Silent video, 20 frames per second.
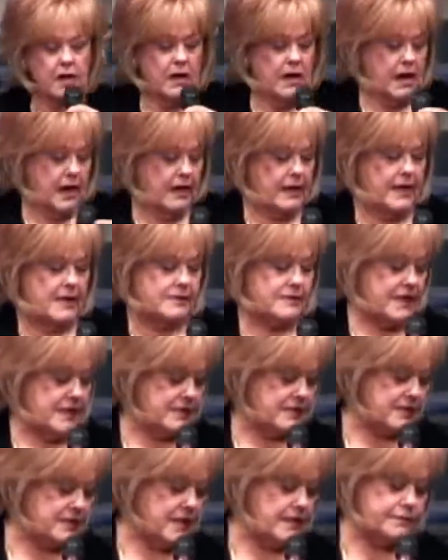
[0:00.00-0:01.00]
And as that
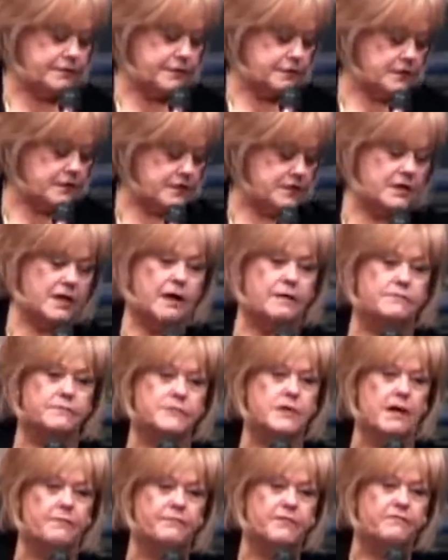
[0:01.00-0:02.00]
substance comes
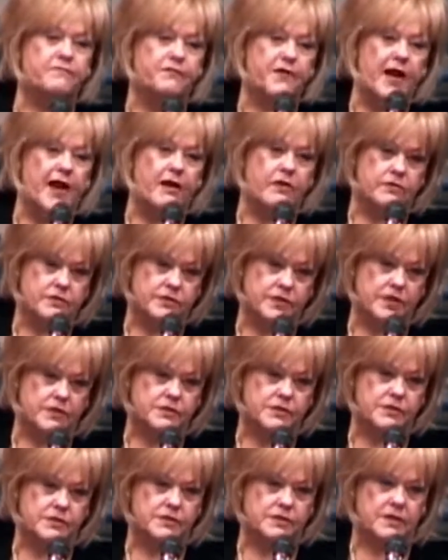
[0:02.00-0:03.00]
up, the fire
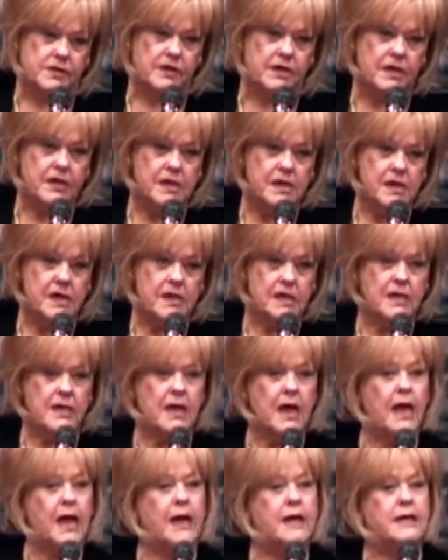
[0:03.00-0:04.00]
touches it
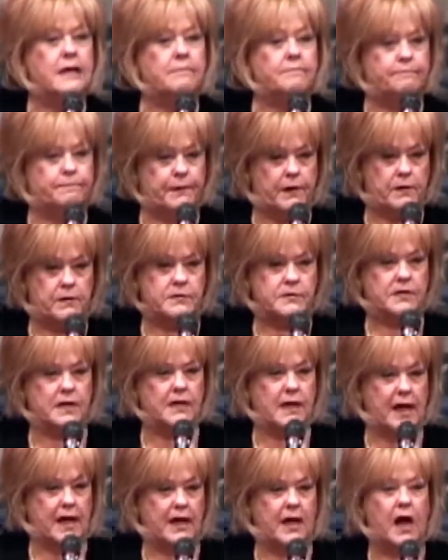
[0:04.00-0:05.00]
and it burns it
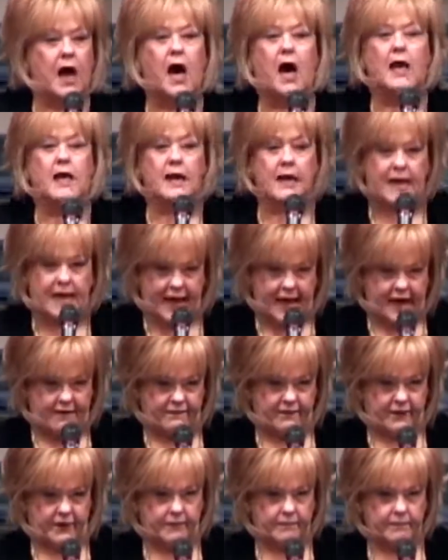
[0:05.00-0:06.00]
like hot
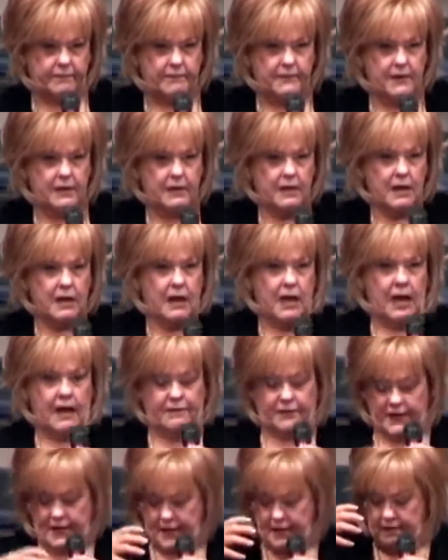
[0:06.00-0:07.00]
lava. And
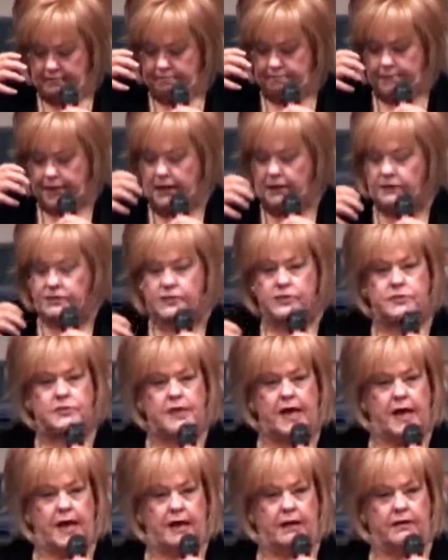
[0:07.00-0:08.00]
then it melts
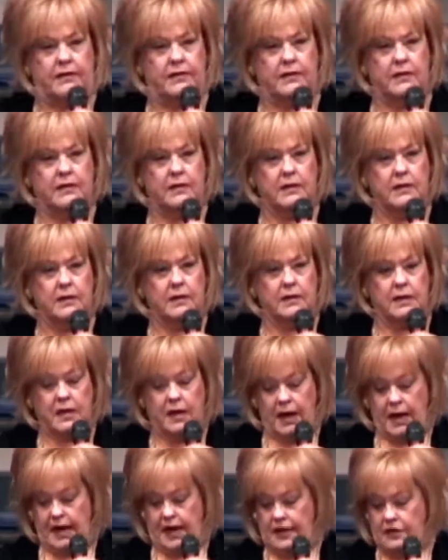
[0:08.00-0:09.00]
down.
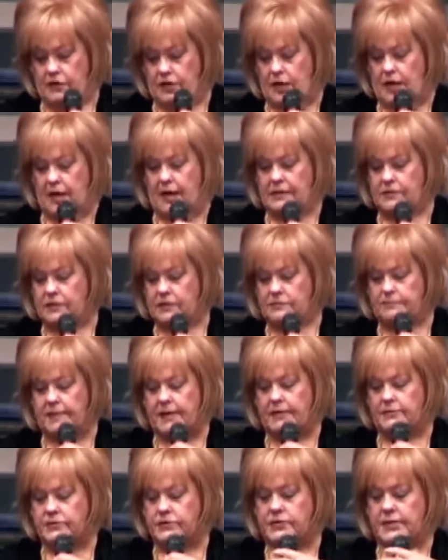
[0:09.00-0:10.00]
And as it
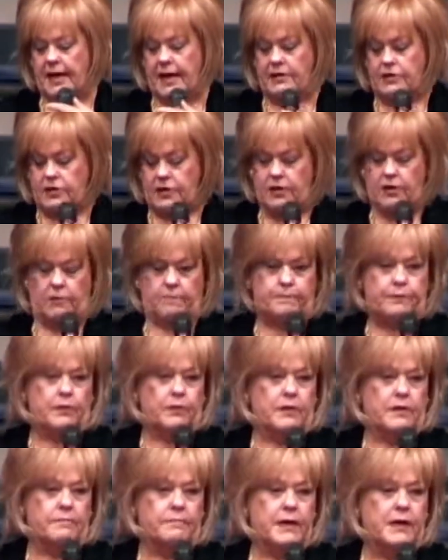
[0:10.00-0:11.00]
melts down, they're
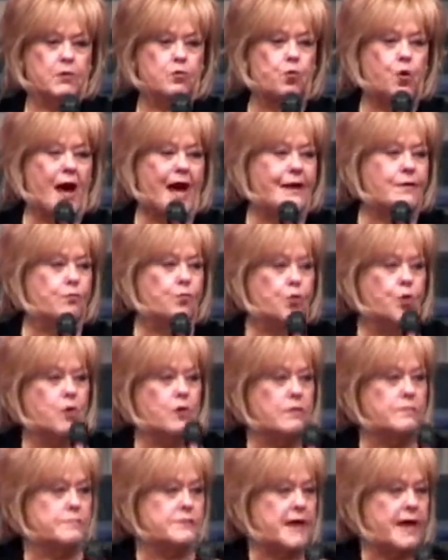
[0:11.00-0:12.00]
pulling big white
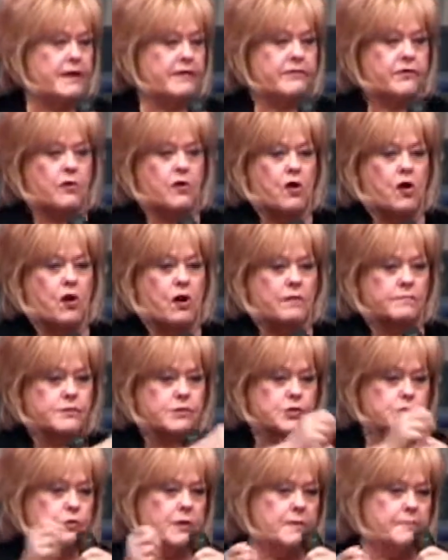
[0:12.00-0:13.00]
worms out of their arms,
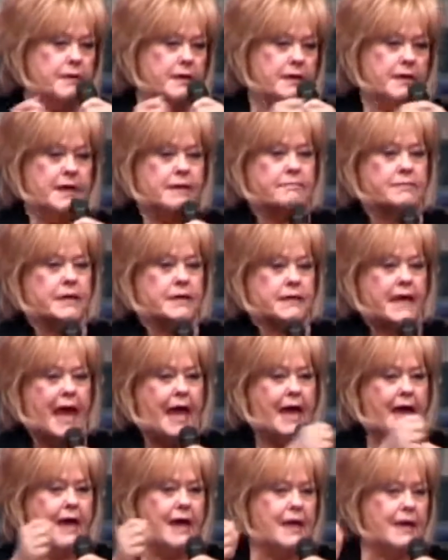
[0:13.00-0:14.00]
screaming, Let me
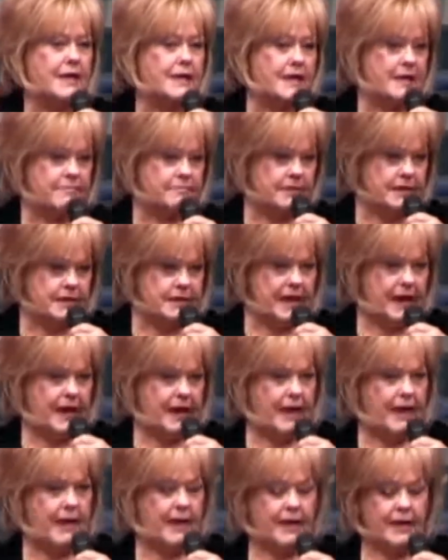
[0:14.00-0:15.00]
die, let me die.